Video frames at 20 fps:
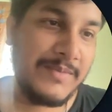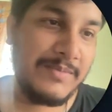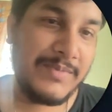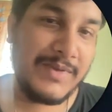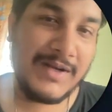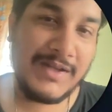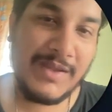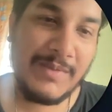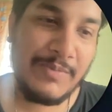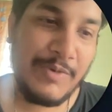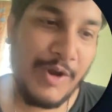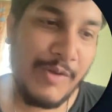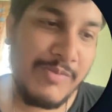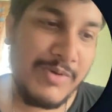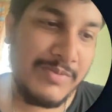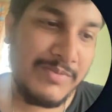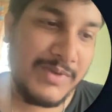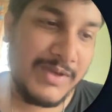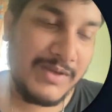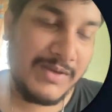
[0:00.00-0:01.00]
But the
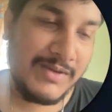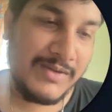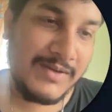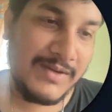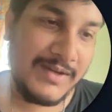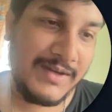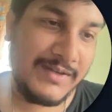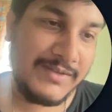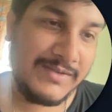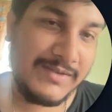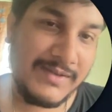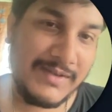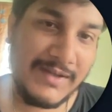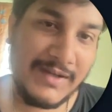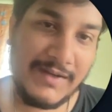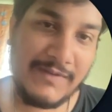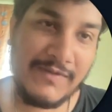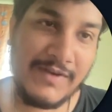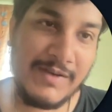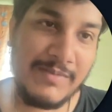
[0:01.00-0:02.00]
problem here is
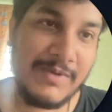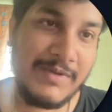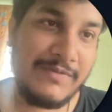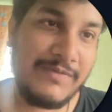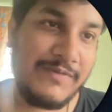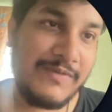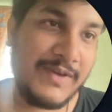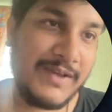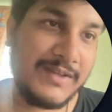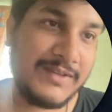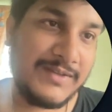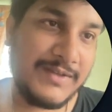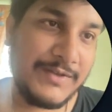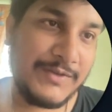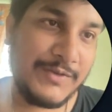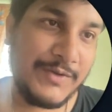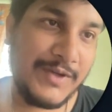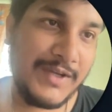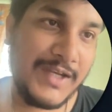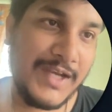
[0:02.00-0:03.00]
it will be fixed.
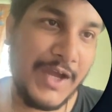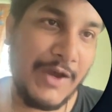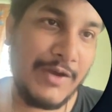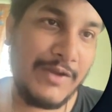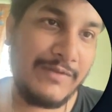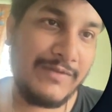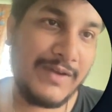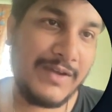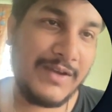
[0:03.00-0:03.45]
So now if I